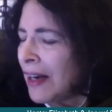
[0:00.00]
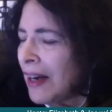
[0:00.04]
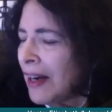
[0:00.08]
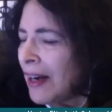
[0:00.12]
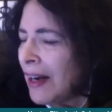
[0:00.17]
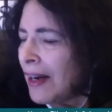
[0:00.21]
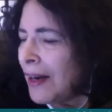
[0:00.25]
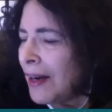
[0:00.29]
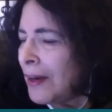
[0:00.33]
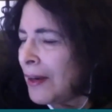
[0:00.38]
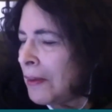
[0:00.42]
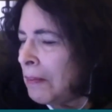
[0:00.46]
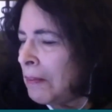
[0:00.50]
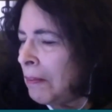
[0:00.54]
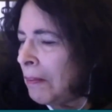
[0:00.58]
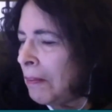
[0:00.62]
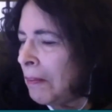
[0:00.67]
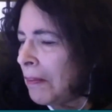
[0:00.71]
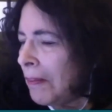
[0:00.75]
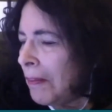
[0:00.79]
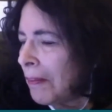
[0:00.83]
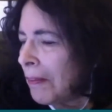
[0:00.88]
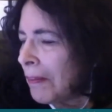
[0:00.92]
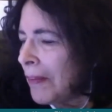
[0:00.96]

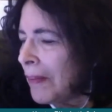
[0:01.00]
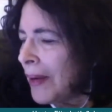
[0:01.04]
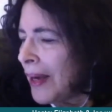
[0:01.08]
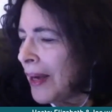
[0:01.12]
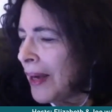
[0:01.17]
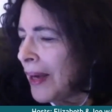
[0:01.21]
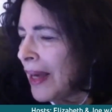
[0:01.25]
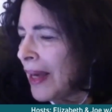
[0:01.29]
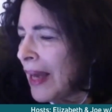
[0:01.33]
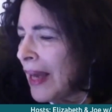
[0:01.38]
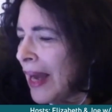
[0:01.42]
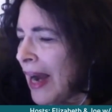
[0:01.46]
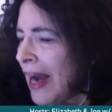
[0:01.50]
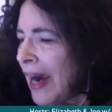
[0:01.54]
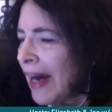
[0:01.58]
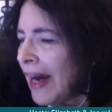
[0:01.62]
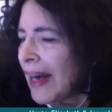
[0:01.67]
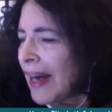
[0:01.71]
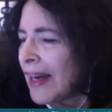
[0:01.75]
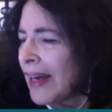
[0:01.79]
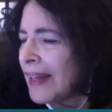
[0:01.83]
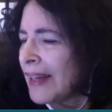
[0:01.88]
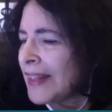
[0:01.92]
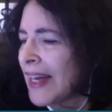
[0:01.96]

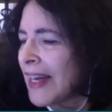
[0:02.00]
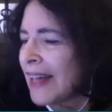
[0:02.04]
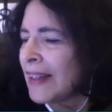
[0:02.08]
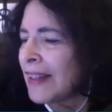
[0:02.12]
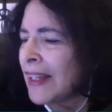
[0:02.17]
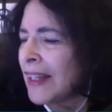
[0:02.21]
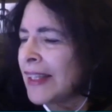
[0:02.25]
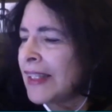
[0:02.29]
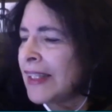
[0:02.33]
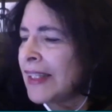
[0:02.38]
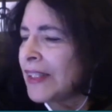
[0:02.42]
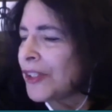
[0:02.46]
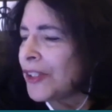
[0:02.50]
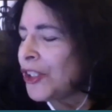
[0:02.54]
And the headline is,